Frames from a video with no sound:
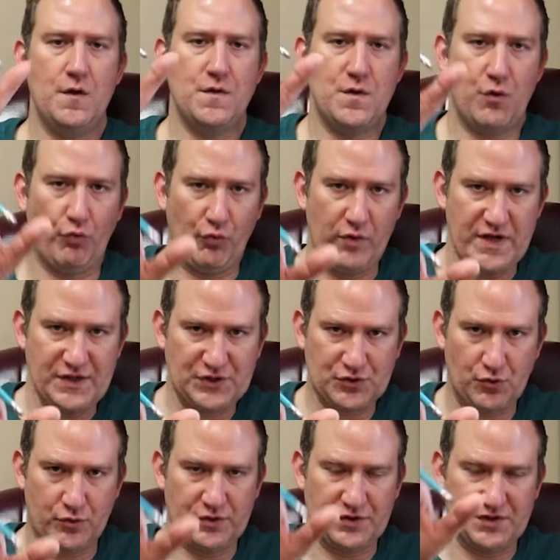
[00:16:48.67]
the
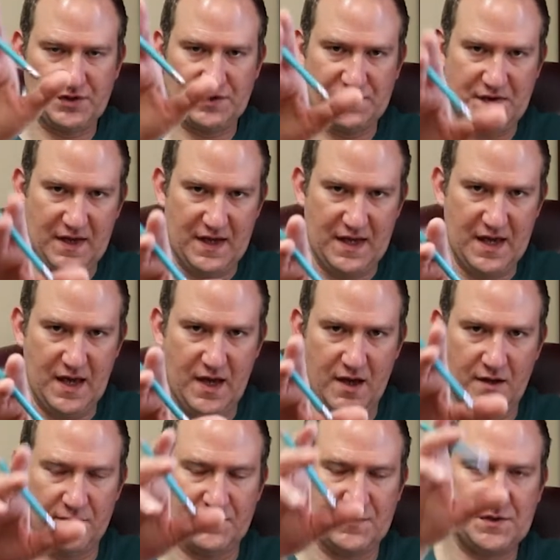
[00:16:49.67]
resources, the
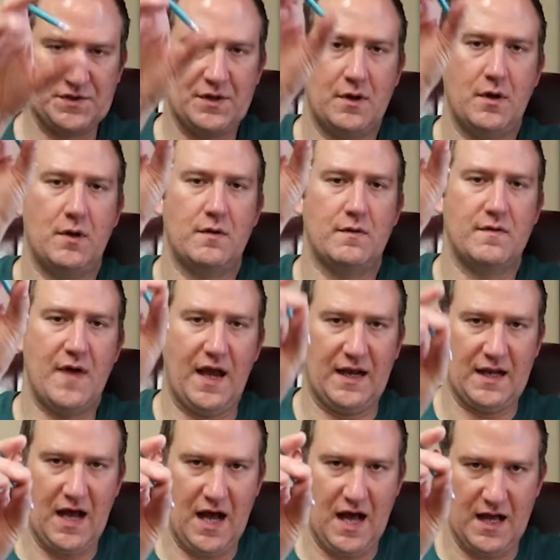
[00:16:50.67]
gifts
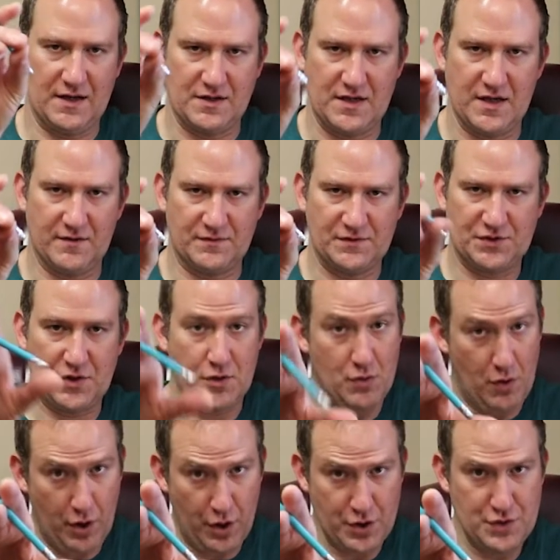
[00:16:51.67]
that God gives to
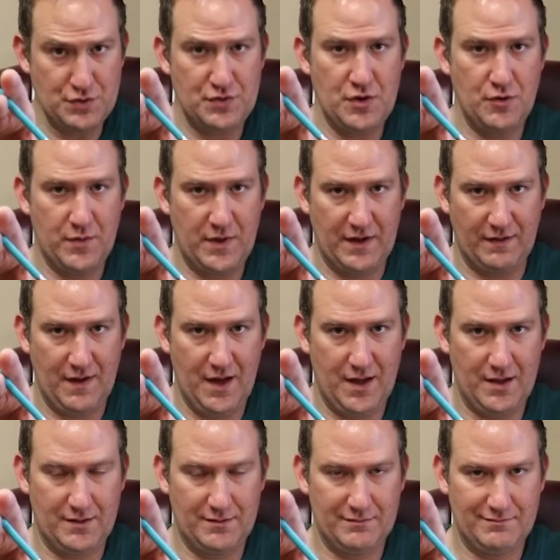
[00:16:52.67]
you? Are you doing
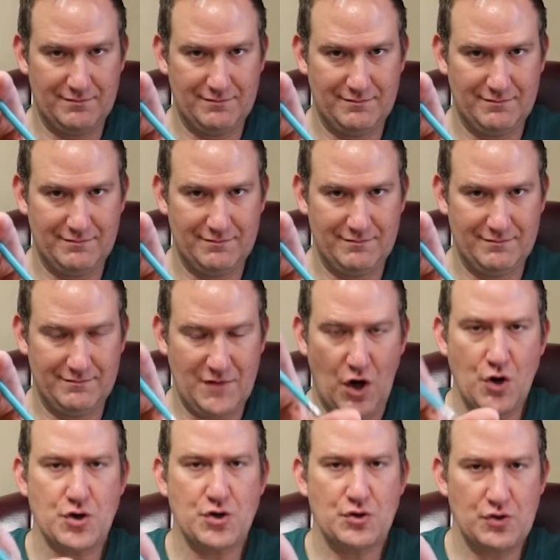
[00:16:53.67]
that?
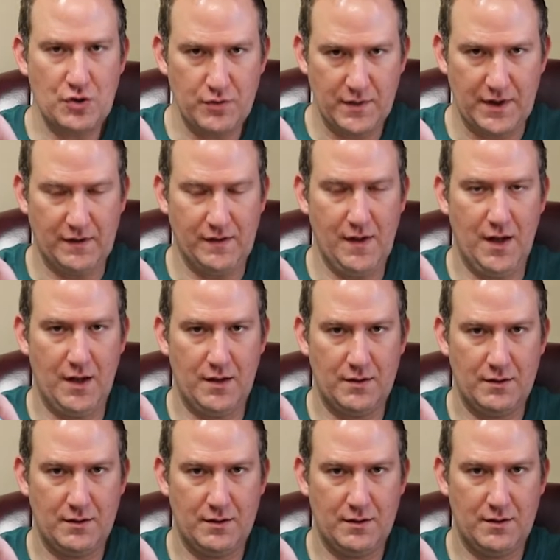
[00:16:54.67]
Are you doing
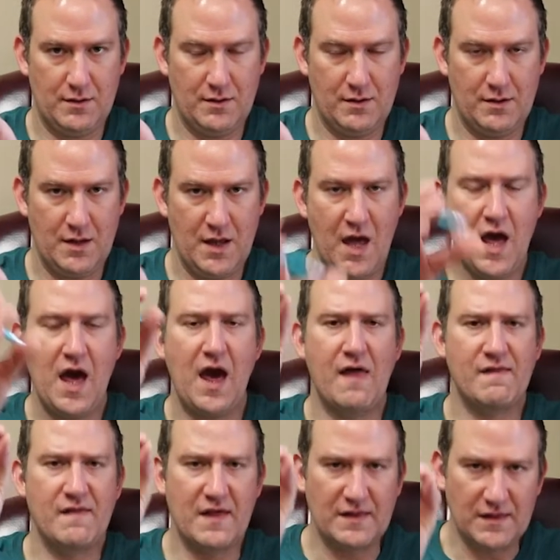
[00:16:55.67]
that?
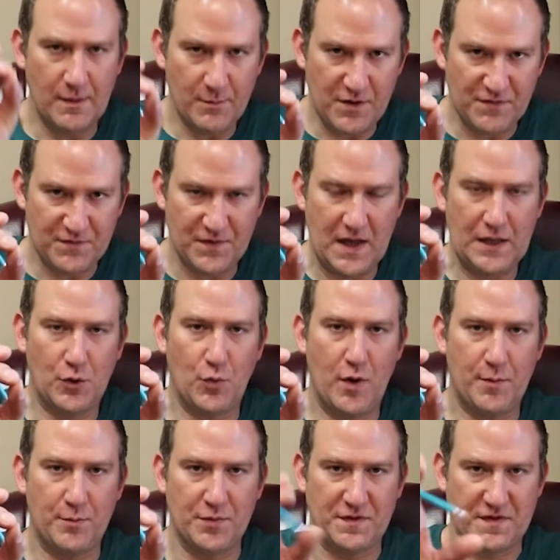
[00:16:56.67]
And then let me
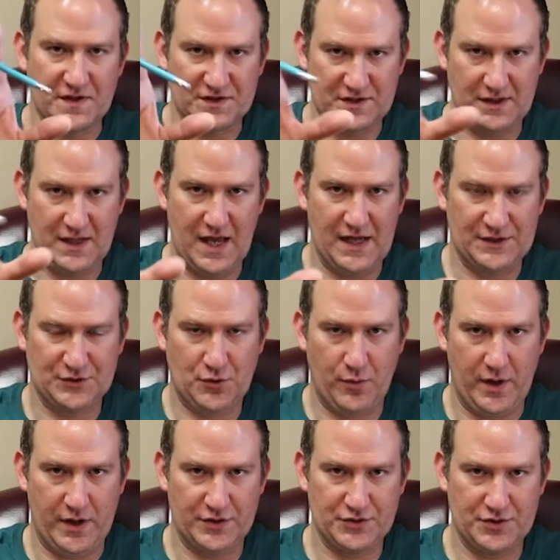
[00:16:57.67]
follow up with this last
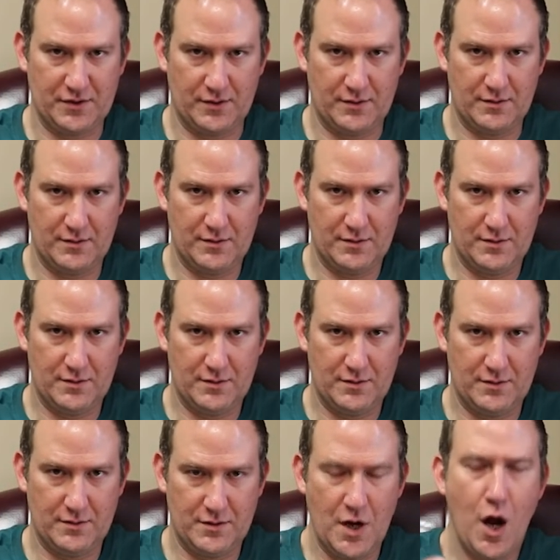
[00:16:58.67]
question.
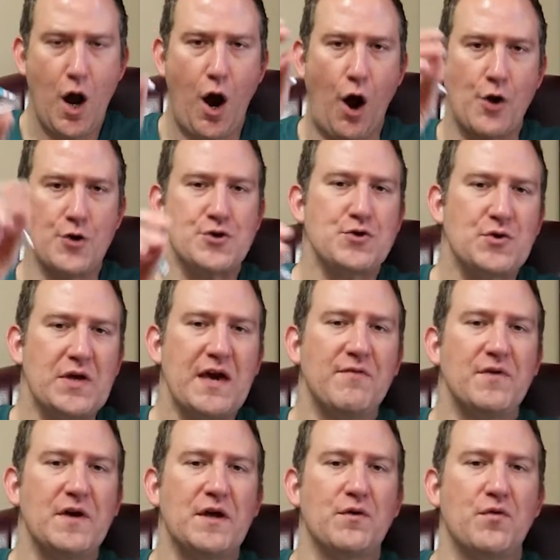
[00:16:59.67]
Are you
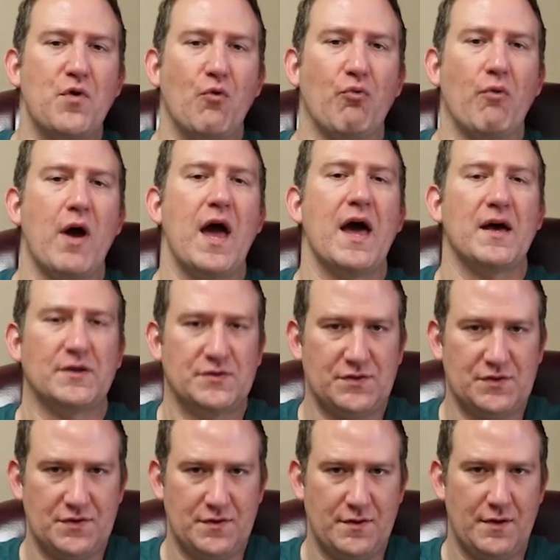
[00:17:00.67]
giving the
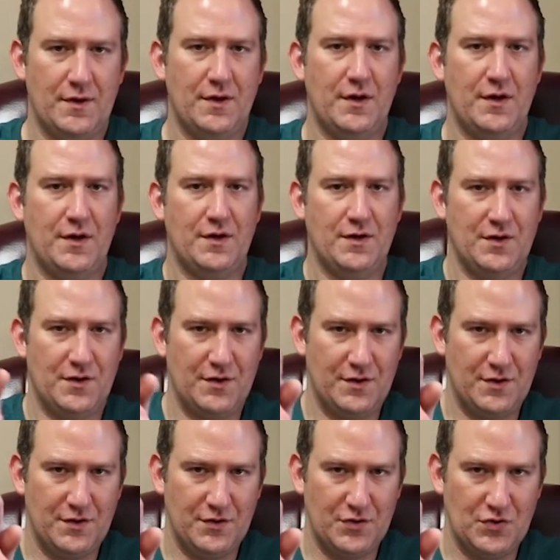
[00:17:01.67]
rest
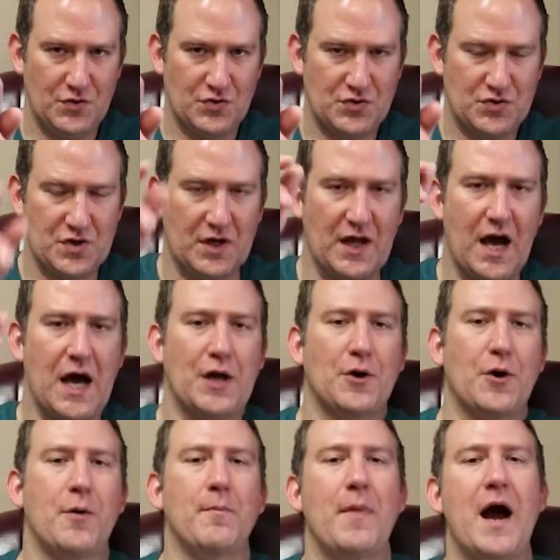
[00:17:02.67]
to God
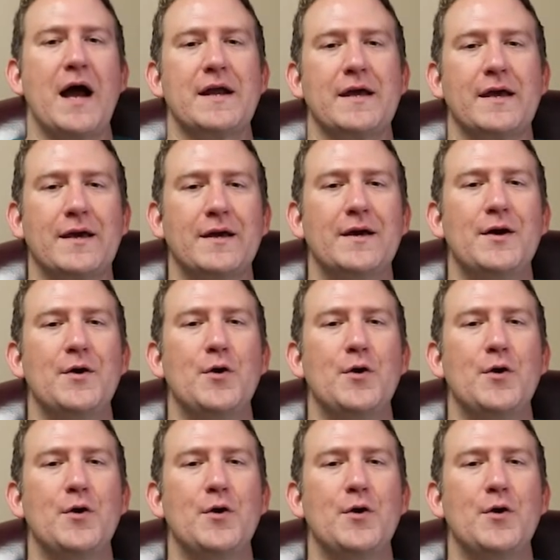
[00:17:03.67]
Almighty,